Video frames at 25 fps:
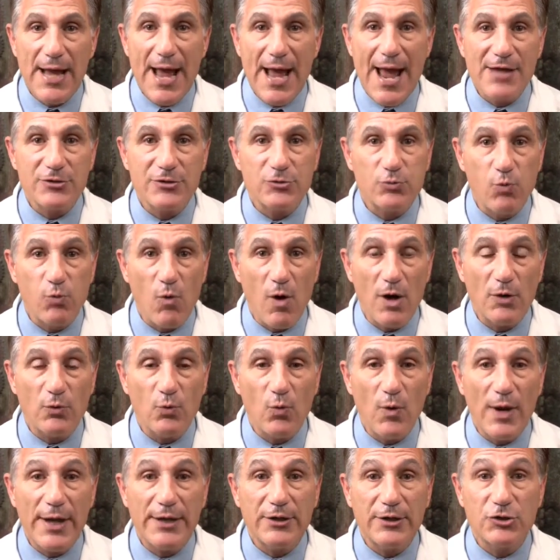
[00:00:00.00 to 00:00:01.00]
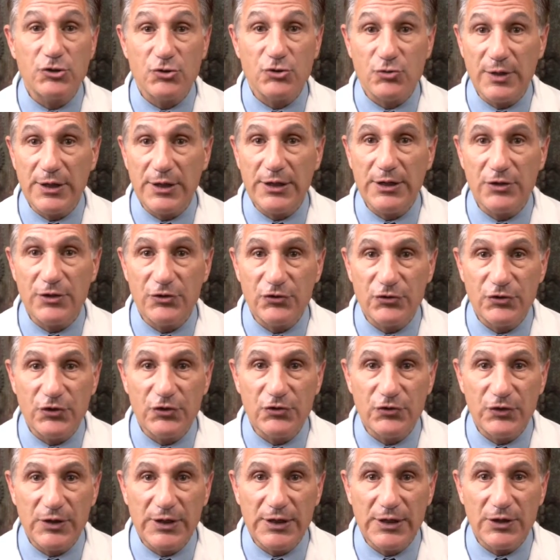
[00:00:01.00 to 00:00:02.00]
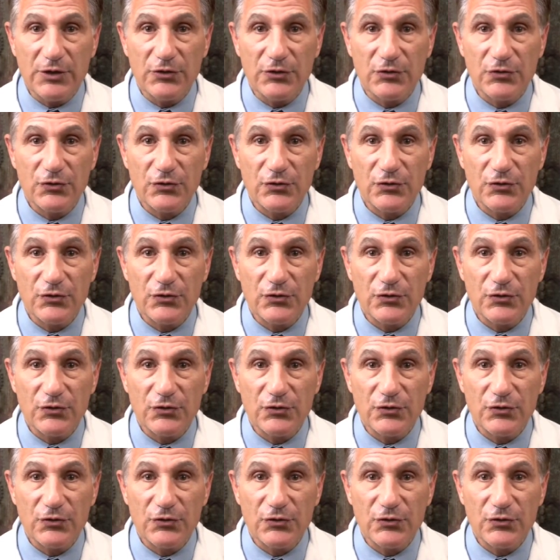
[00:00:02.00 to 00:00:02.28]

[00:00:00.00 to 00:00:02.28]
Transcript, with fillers: as one way to treat his disease.